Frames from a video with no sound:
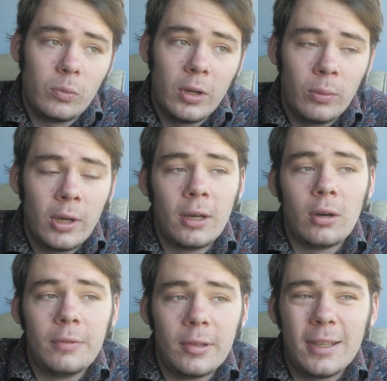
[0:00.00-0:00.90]
we were
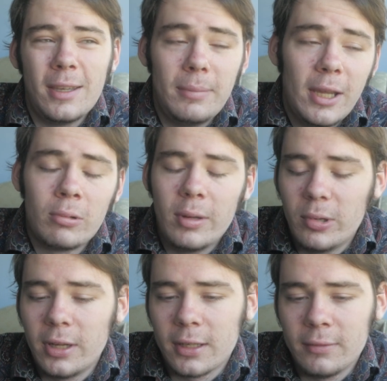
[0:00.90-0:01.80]
obviously a bit
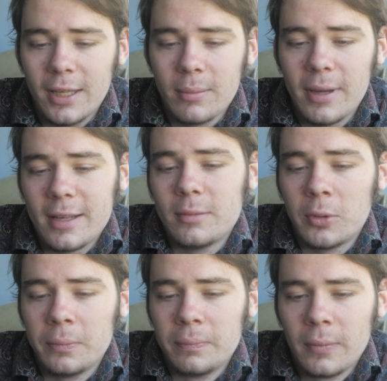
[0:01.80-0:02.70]
reproductively
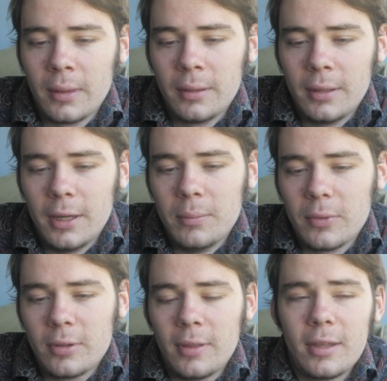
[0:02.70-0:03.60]
compatible.
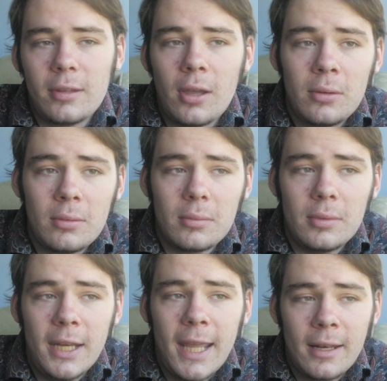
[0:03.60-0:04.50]
So there's no
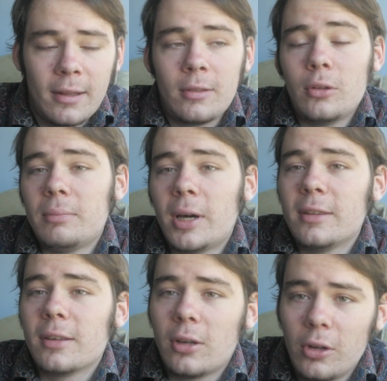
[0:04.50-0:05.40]
Neanderthal
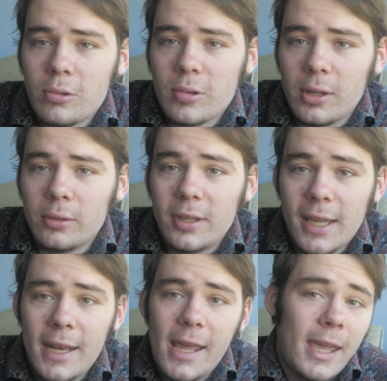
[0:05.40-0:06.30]
mitochondrial
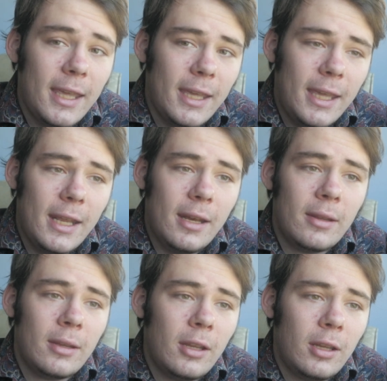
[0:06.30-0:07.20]
DNA in
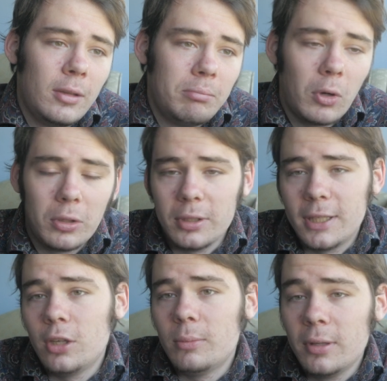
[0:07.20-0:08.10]
modern
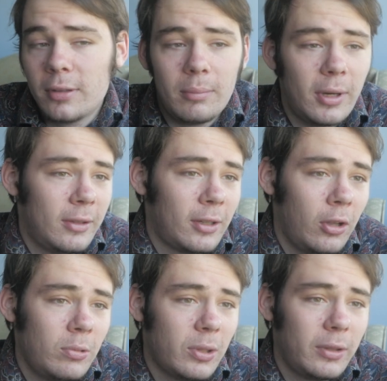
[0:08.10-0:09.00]
humans, and
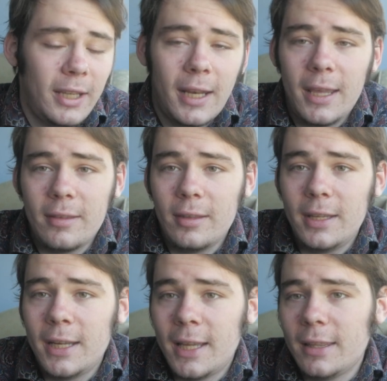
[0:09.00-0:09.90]
mitochondrial DNA is the
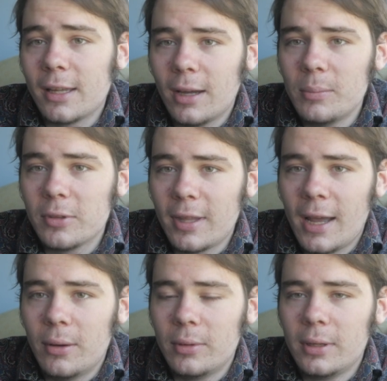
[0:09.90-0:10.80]
DNA that comes
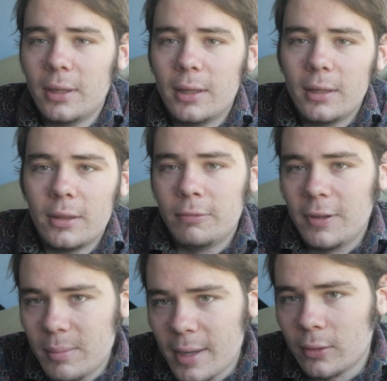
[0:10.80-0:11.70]
down the
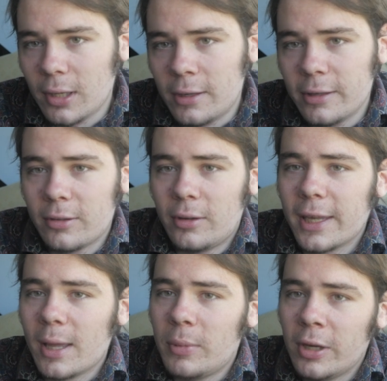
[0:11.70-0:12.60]
female line. So I
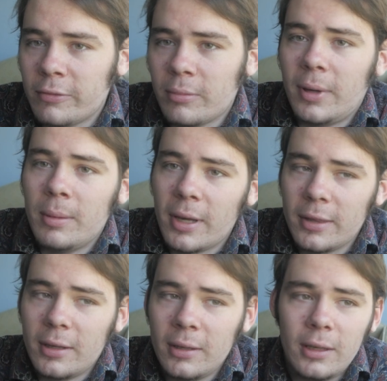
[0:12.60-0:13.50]
get mine from my
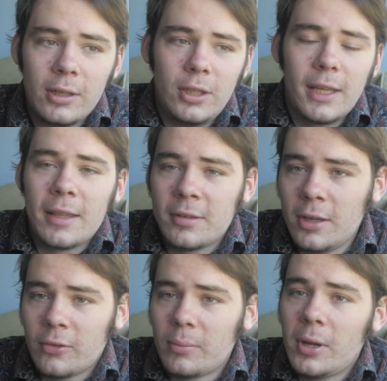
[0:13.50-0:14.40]
mother, she gets
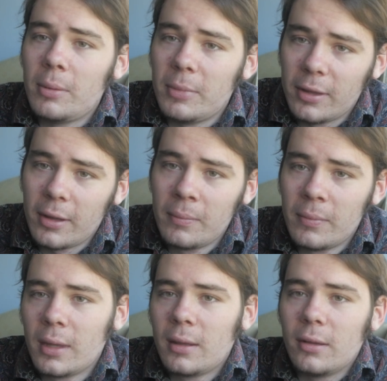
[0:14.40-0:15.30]
hers from her mother,
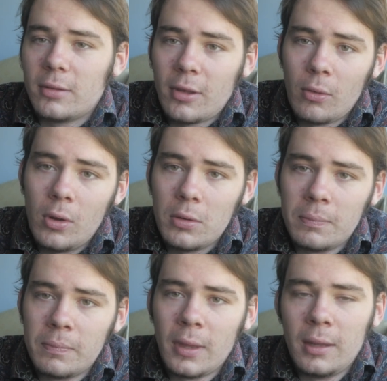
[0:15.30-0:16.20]
and so on.
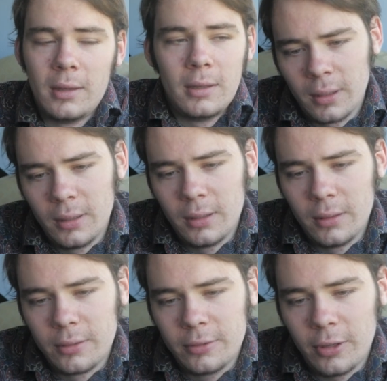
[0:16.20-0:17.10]

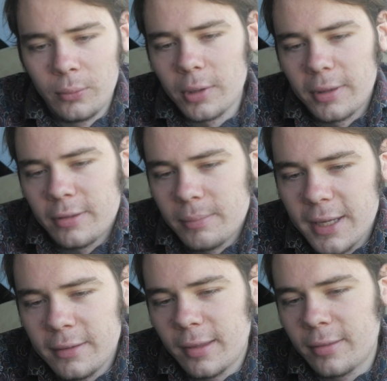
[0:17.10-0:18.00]
So what this
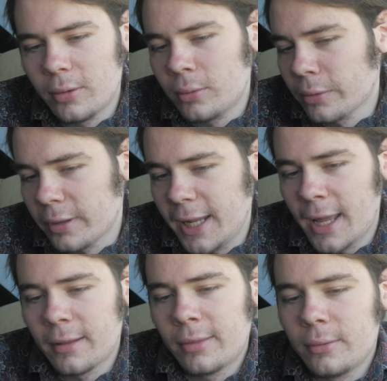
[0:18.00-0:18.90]
means is that all the
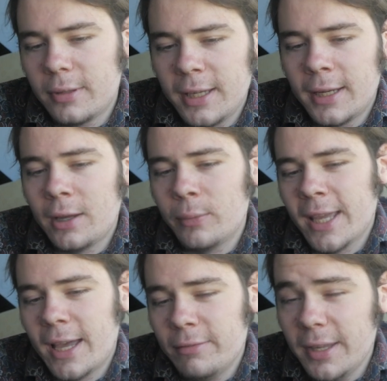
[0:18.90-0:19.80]
Neanderthal DNA we
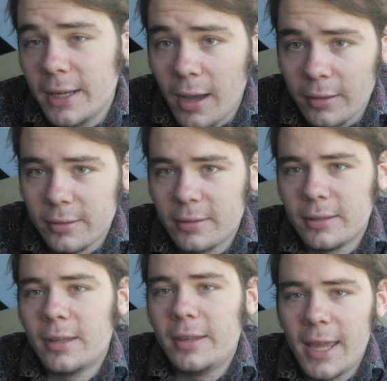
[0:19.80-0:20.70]
have in us
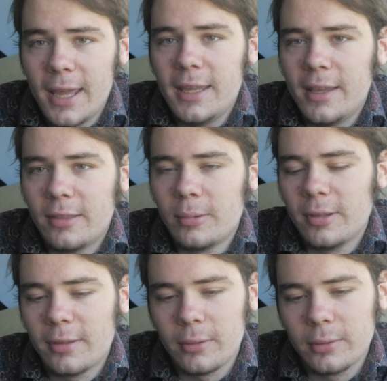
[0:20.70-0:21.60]
today is the
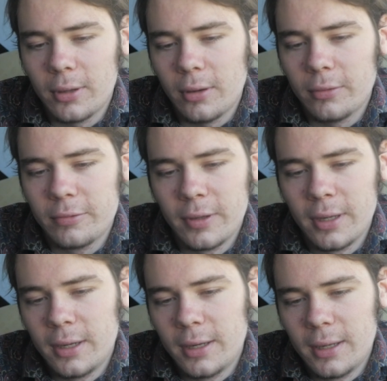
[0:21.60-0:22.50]
result of
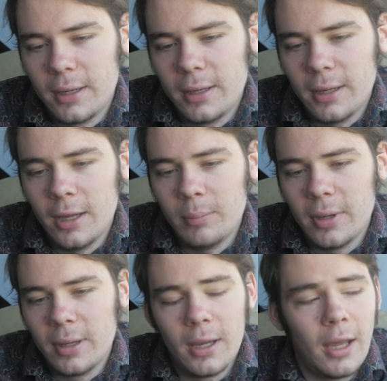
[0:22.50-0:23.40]
a
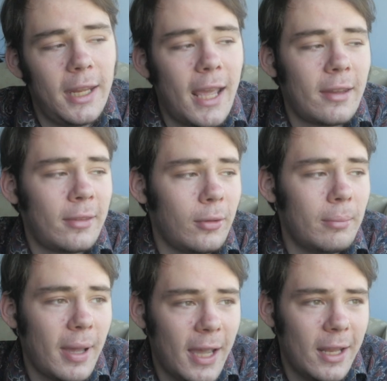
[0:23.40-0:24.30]
Neanderthal
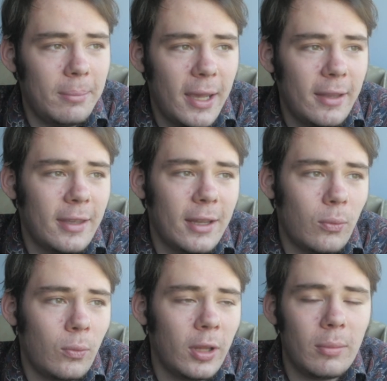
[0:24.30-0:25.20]
man
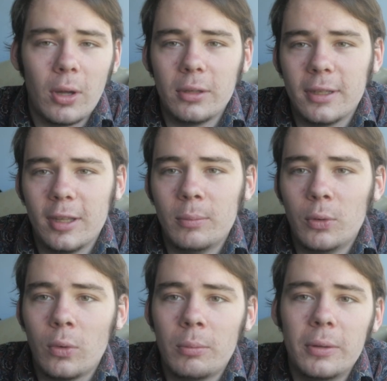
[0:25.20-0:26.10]
mating with a modern
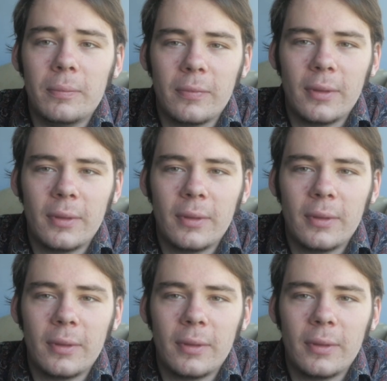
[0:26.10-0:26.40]
human woman.